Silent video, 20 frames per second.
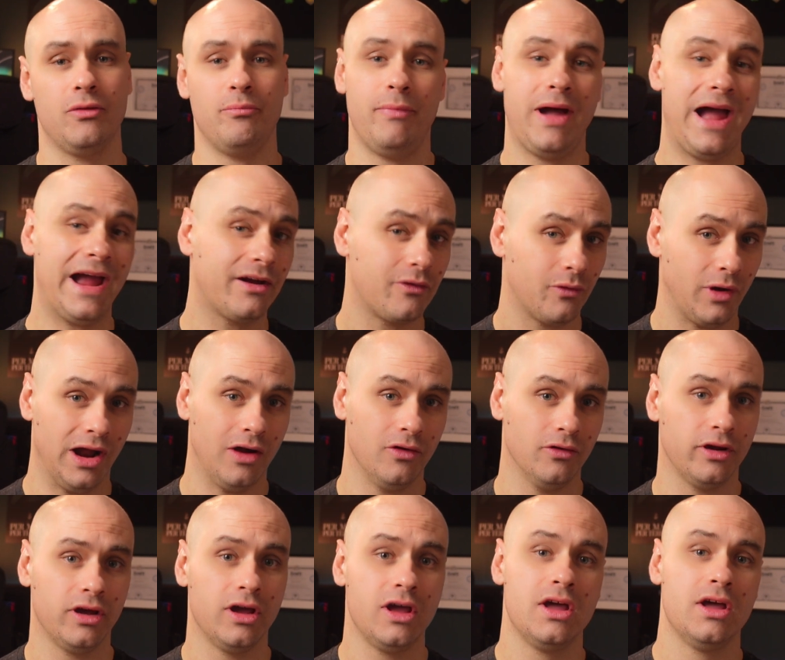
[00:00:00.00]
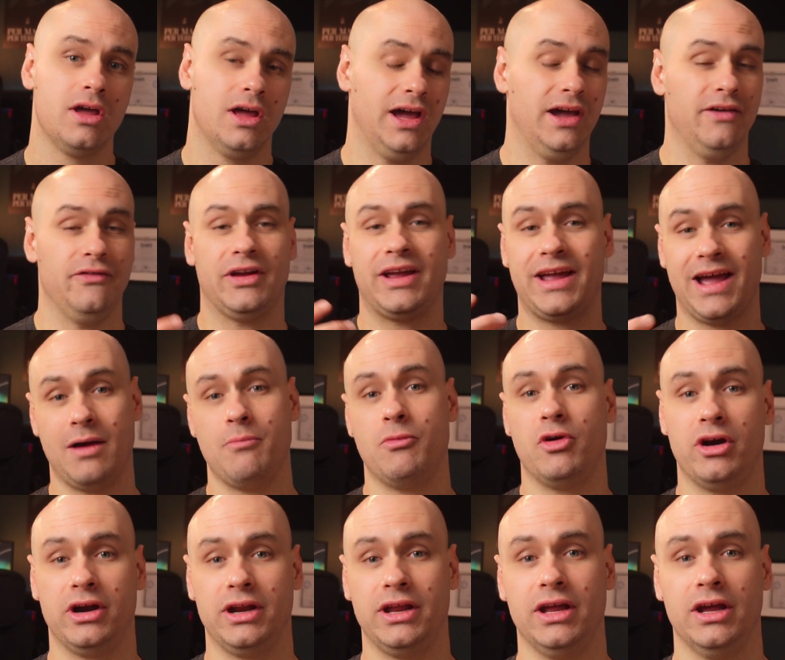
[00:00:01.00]
background and the
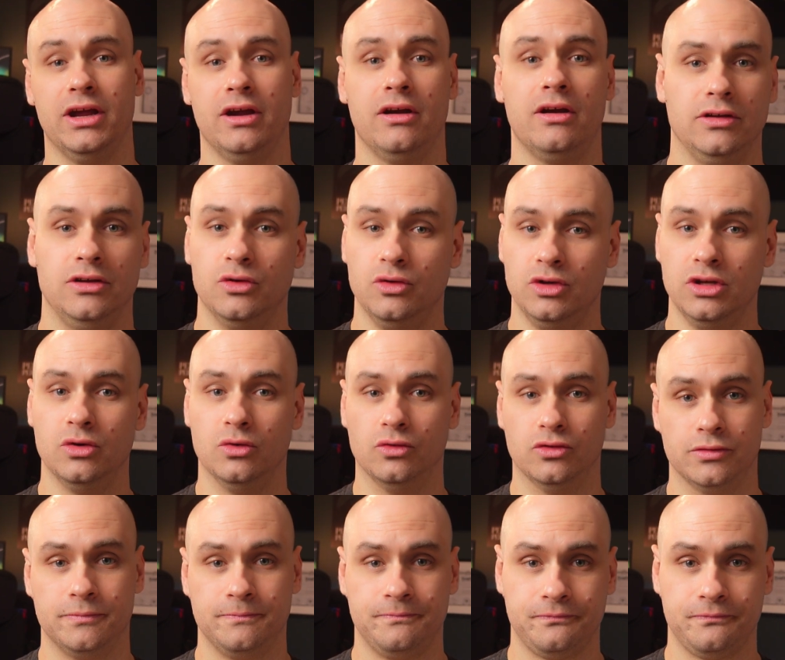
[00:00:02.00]
camera gear you use.